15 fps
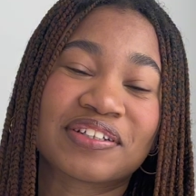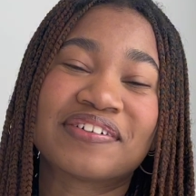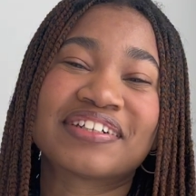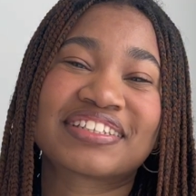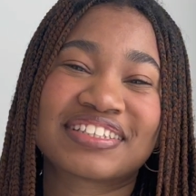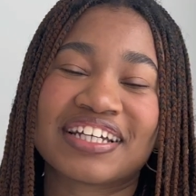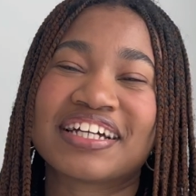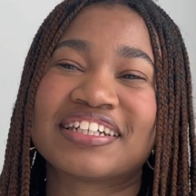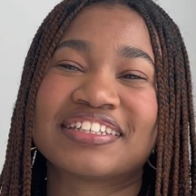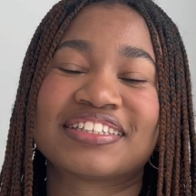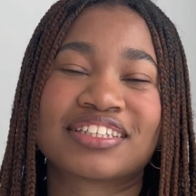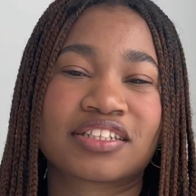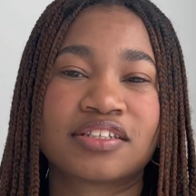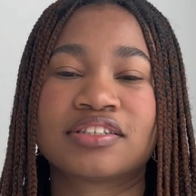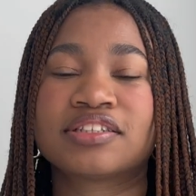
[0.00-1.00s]
excited
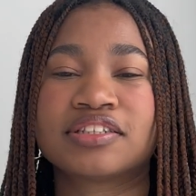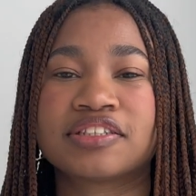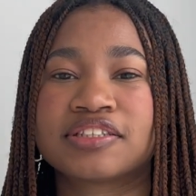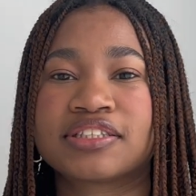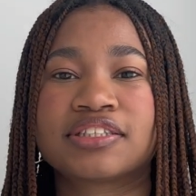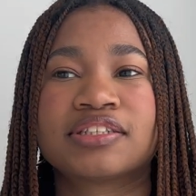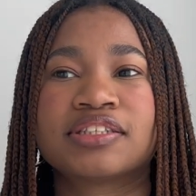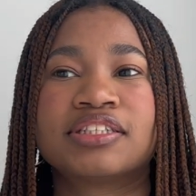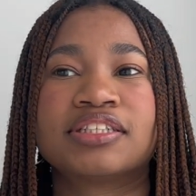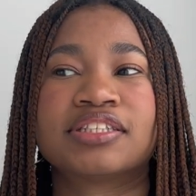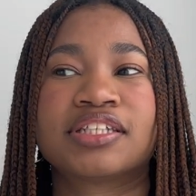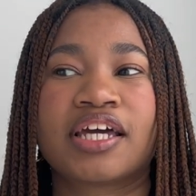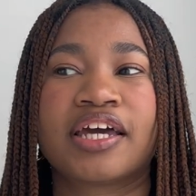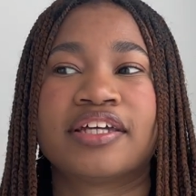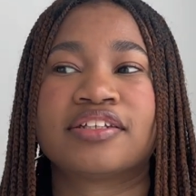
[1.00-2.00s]
to continue the series
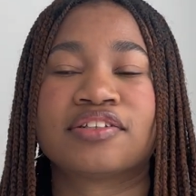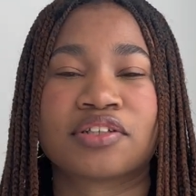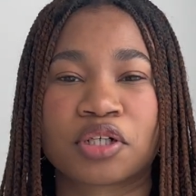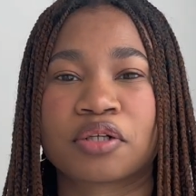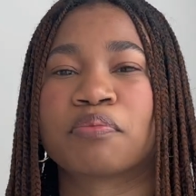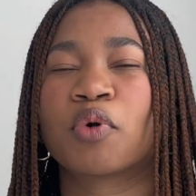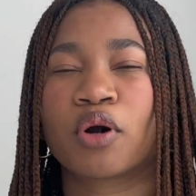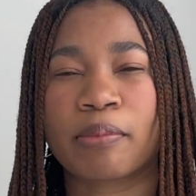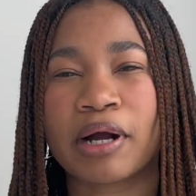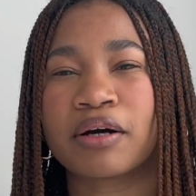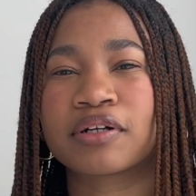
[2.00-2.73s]
and learn more about